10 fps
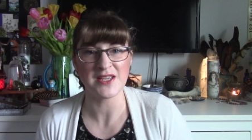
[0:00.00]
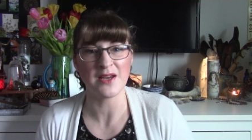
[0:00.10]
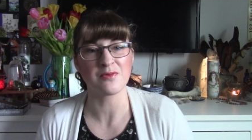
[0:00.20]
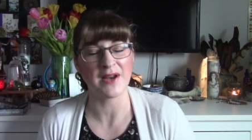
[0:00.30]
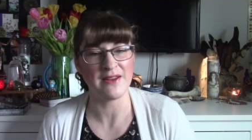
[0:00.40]

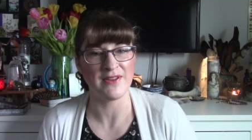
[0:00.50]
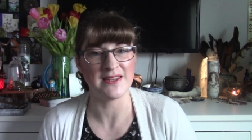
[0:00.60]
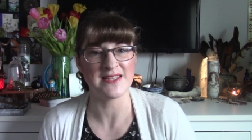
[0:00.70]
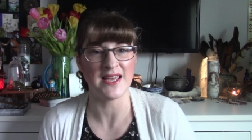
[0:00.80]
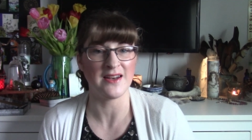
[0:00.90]
and
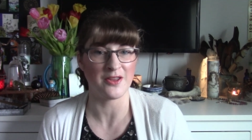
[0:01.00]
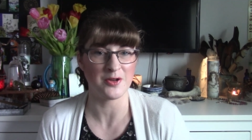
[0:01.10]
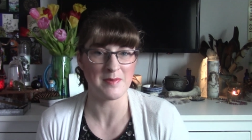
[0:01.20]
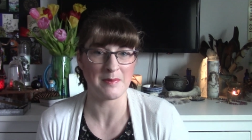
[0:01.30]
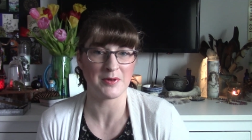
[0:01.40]
ravens and
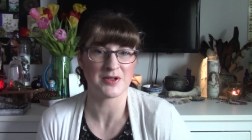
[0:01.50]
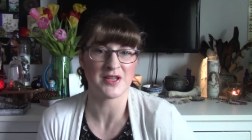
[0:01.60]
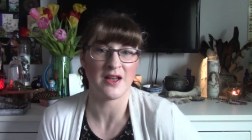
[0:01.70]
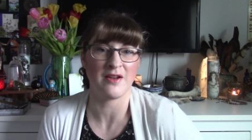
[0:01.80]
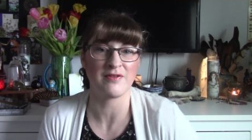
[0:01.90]
other members
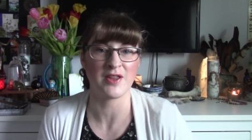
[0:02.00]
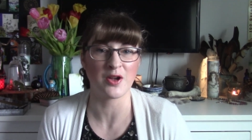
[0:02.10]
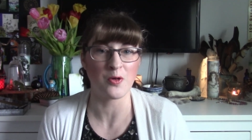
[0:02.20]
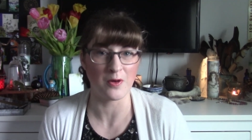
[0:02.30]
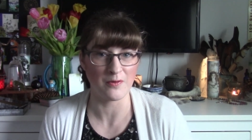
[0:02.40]
of the
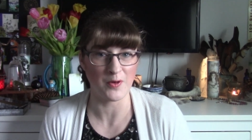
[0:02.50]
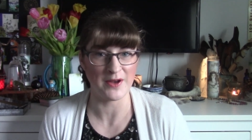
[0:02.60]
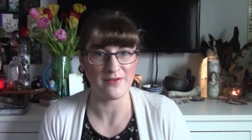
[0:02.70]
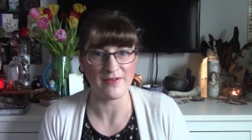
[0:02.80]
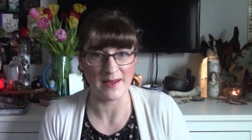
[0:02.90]

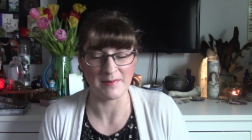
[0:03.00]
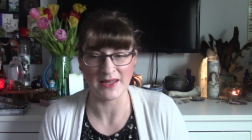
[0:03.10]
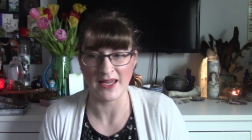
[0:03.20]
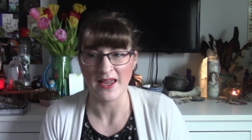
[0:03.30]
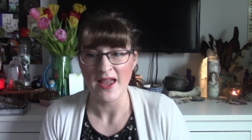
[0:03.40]
corvoid
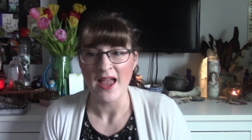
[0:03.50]
family